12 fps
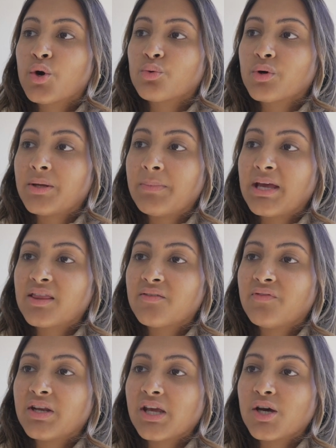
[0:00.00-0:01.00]
remake the
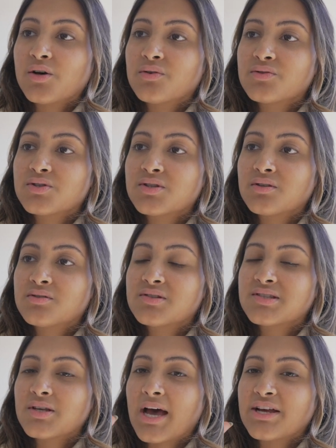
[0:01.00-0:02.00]
videos
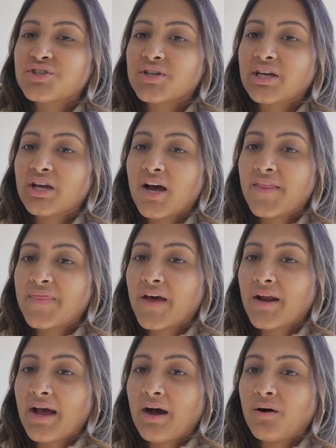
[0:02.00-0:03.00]
slash like cut
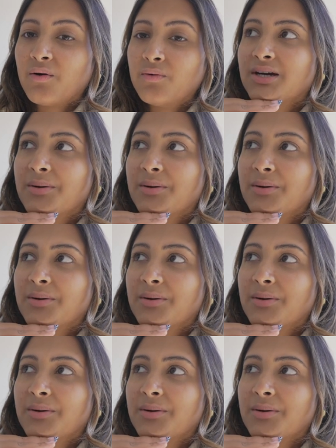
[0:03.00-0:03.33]
that out.